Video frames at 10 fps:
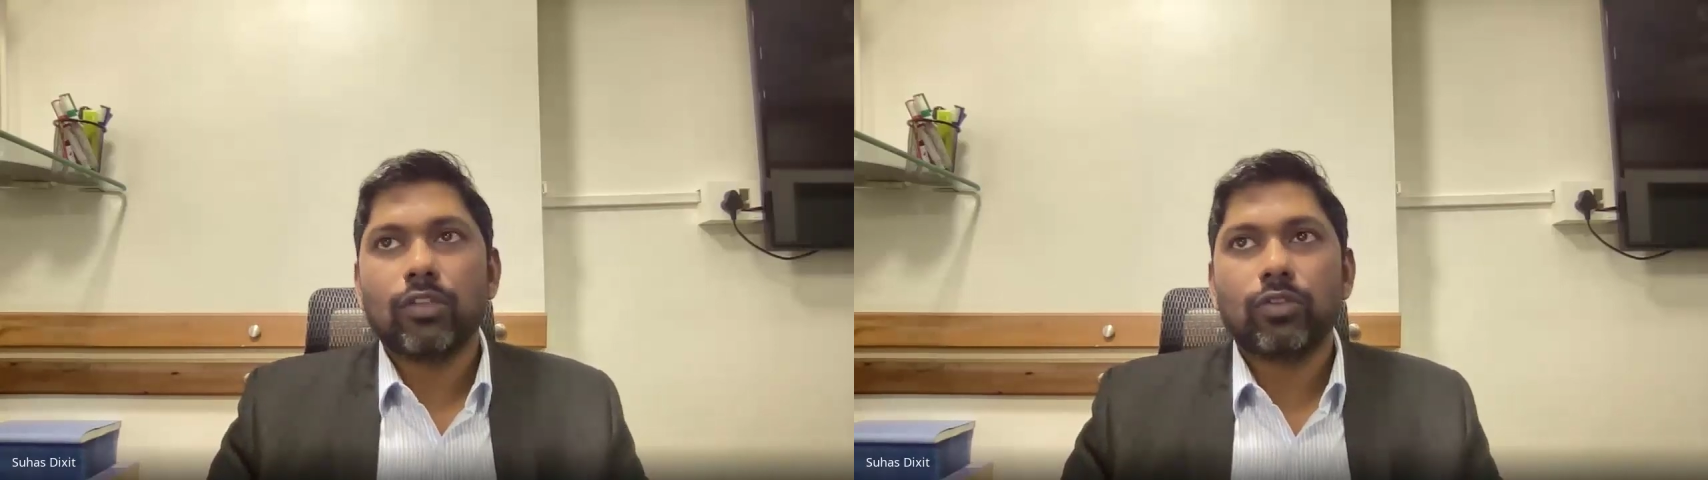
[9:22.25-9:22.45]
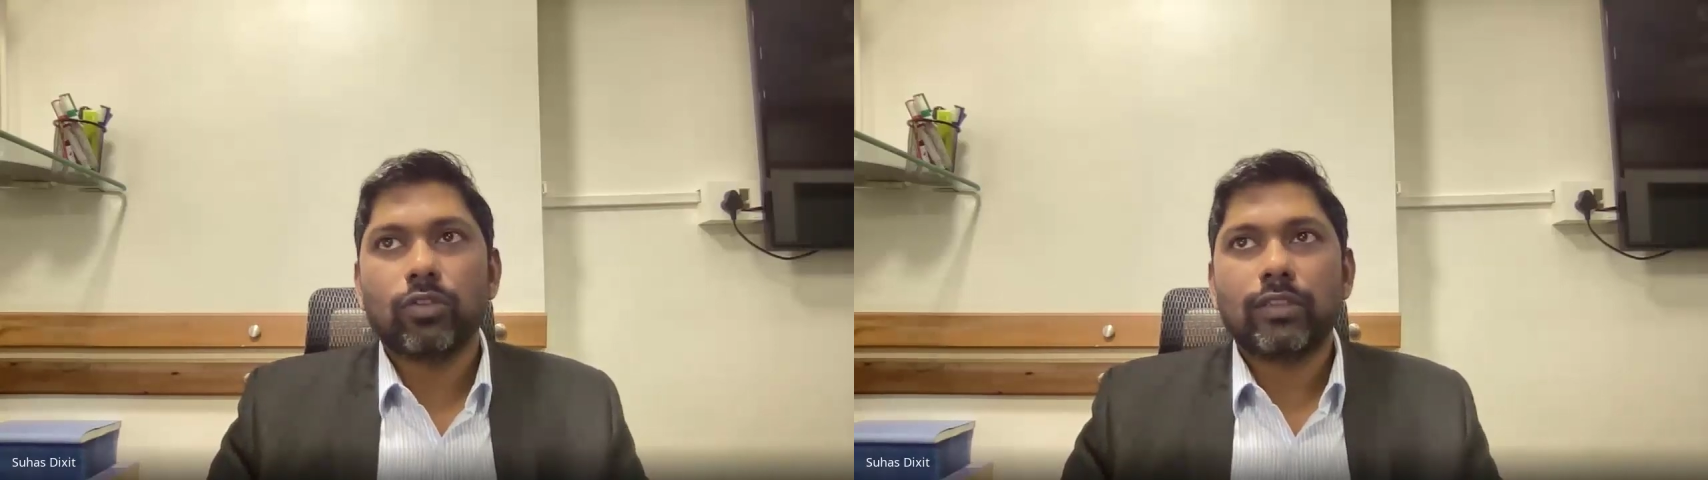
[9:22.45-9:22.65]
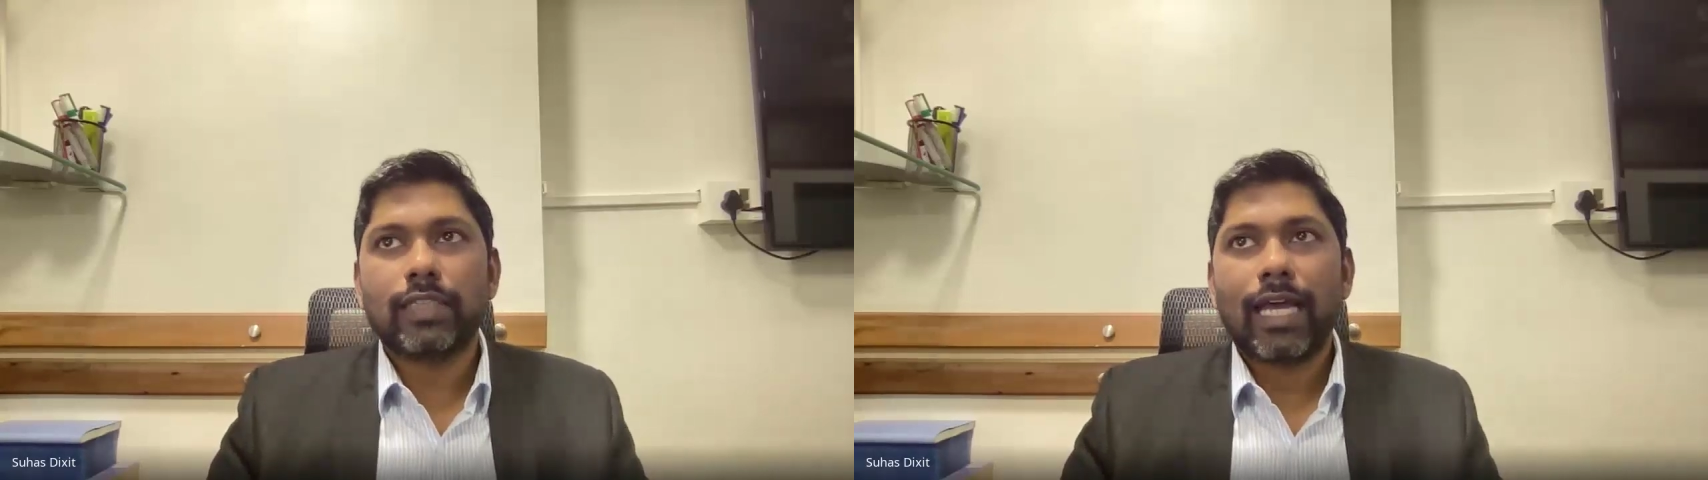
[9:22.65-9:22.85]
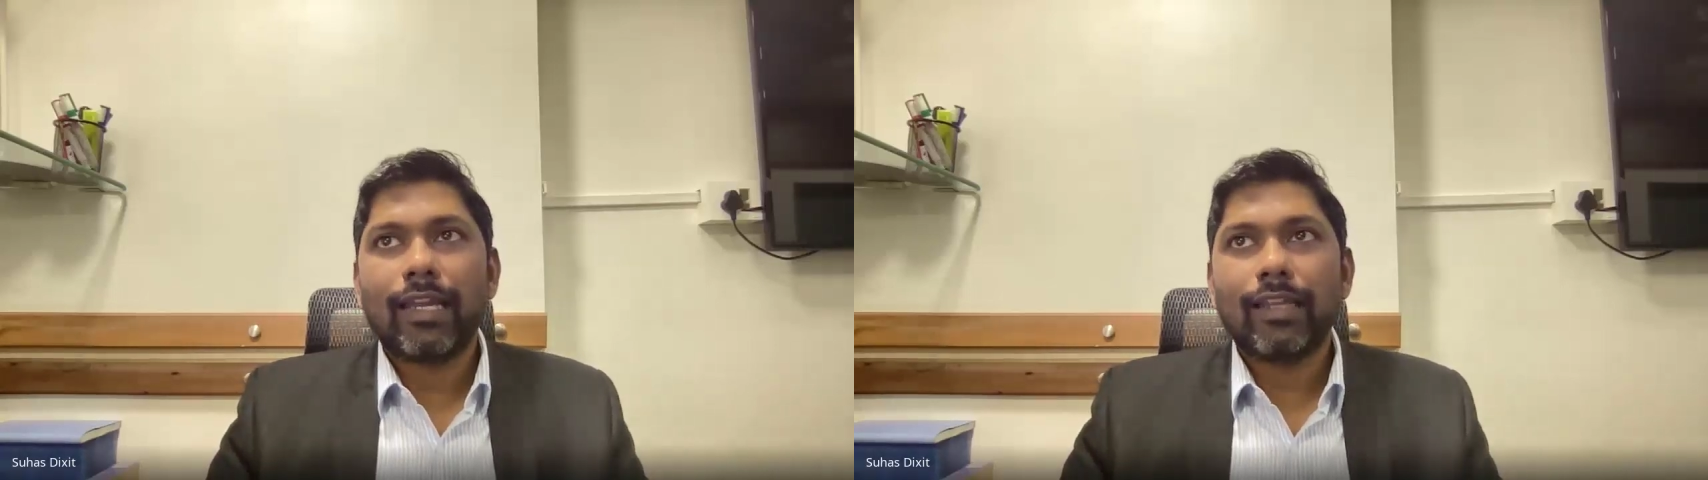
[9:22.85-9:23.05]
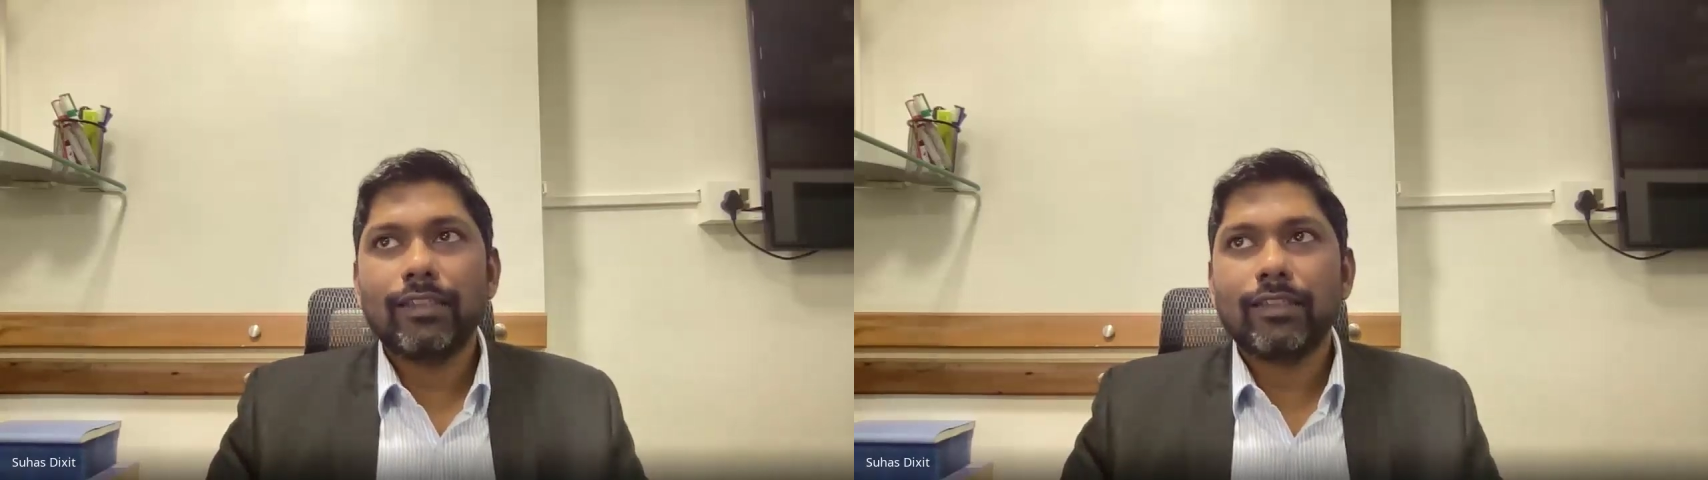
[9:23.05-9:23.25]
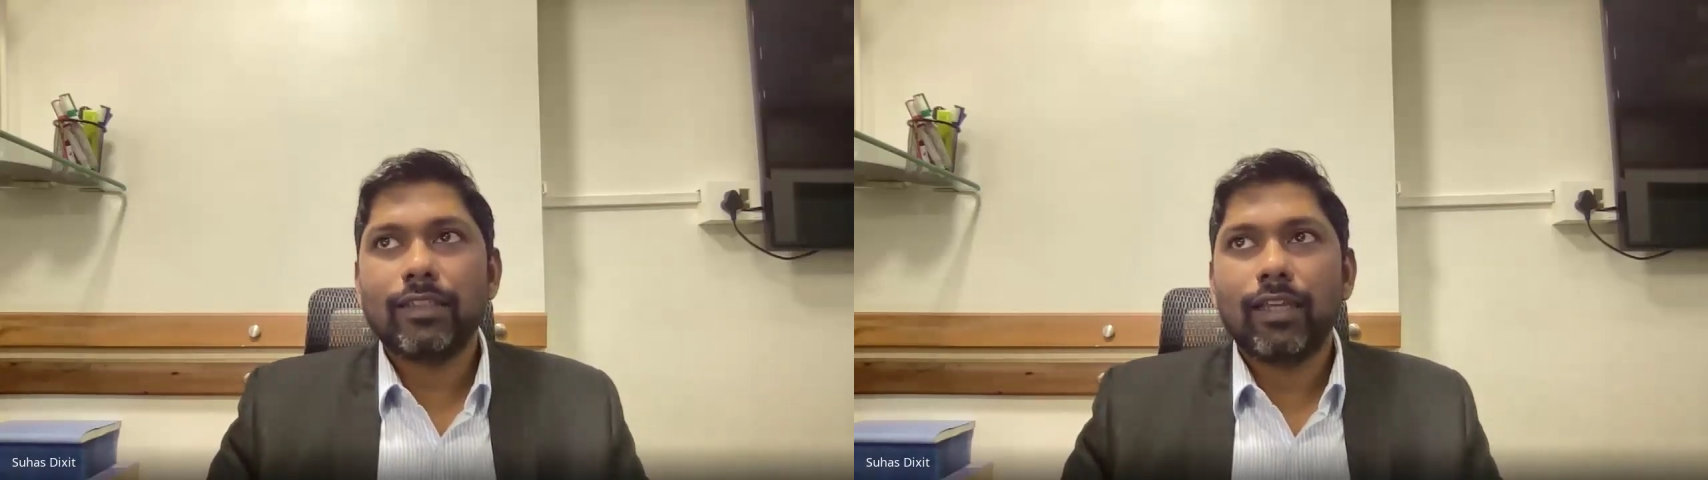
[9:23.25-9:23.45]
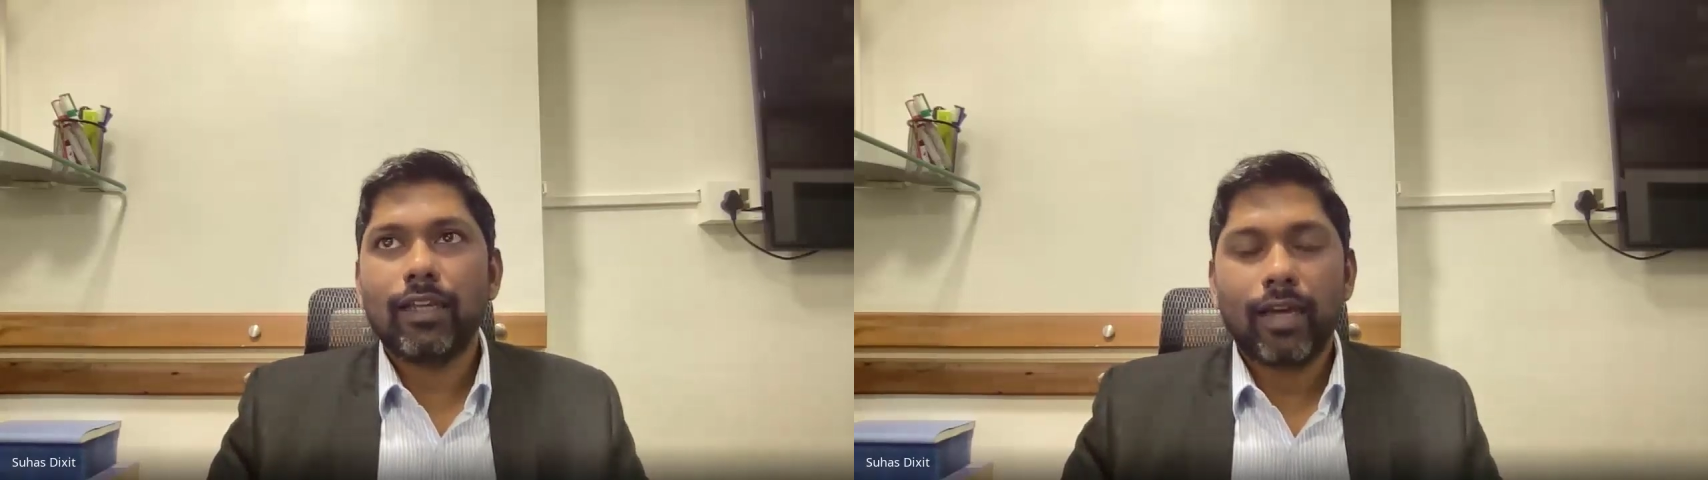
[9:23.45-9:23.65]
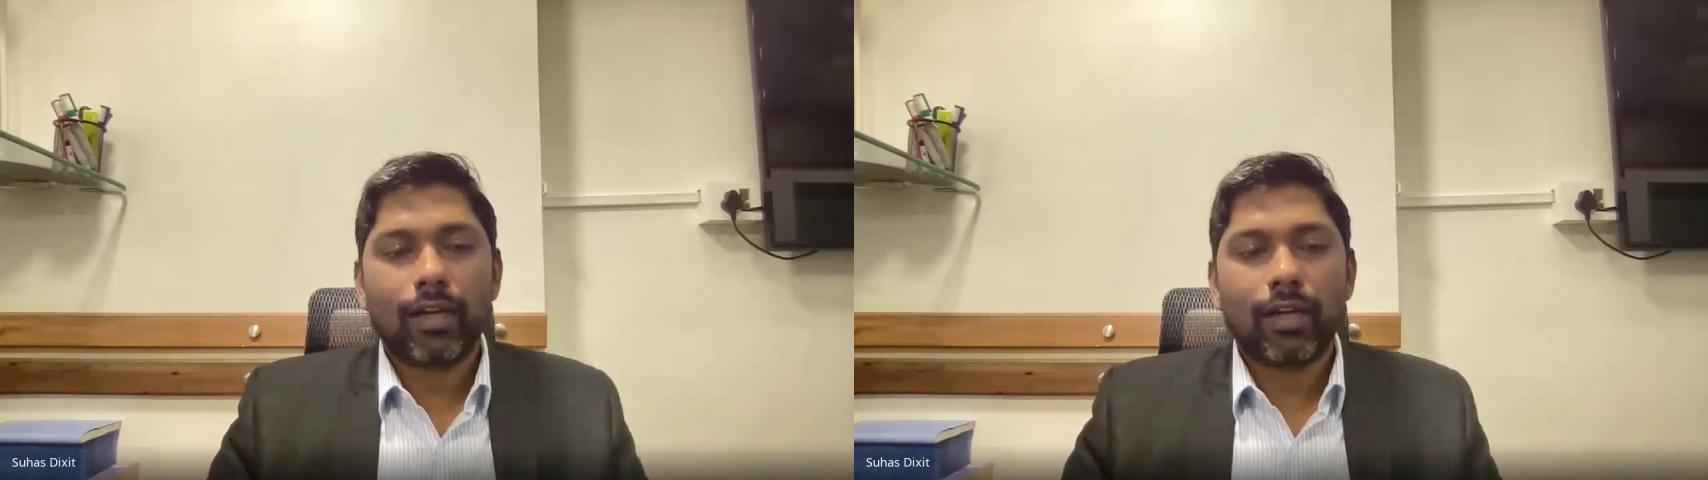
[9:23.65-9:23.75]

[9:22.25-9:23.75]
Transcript: So challenge is really